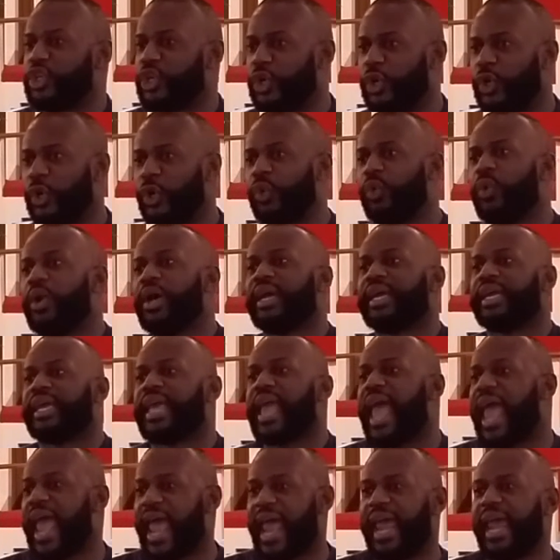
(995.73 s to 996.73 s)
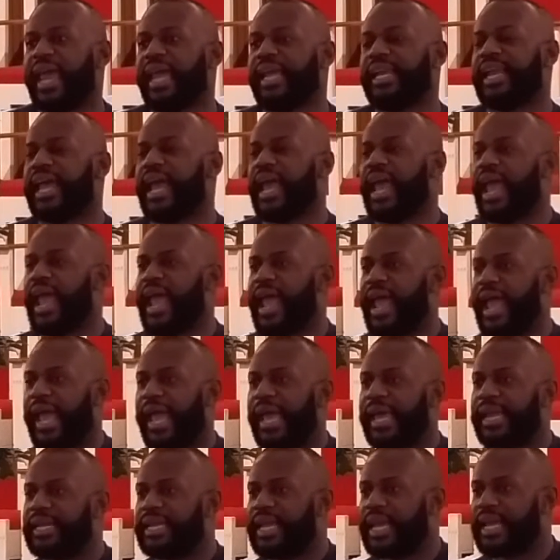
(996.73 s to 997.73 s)
to Cain
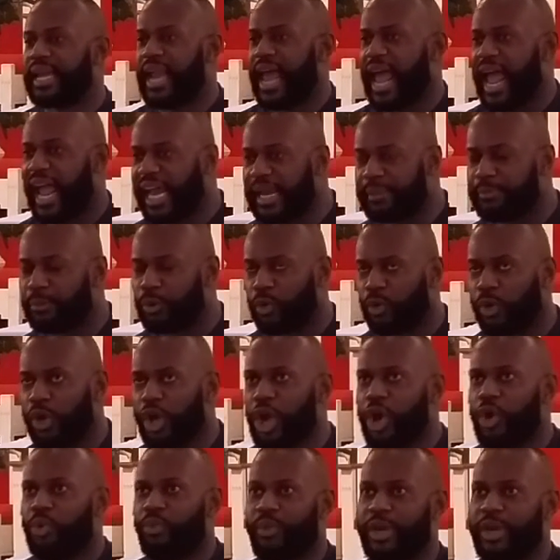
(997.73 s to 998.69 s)
and Abel,